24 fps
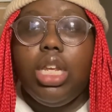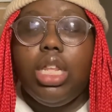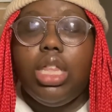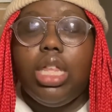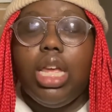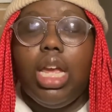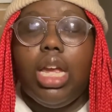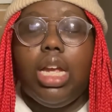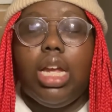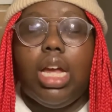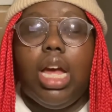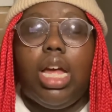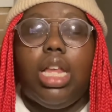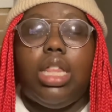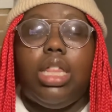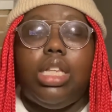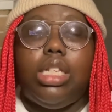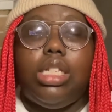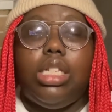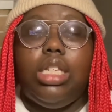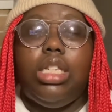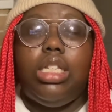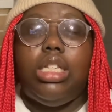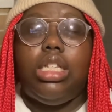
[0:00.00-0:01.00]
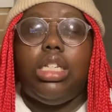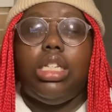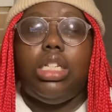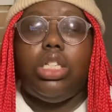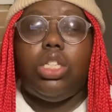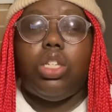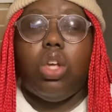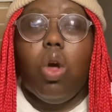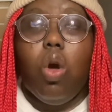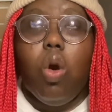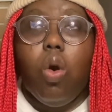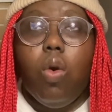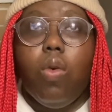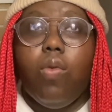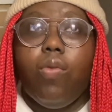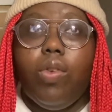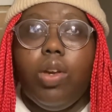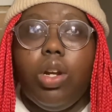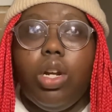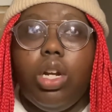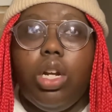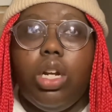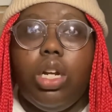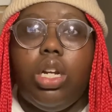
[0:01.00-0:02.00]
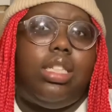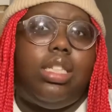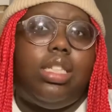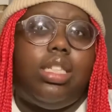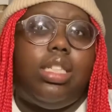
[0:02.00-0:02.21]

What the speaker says: Thank God the season is over.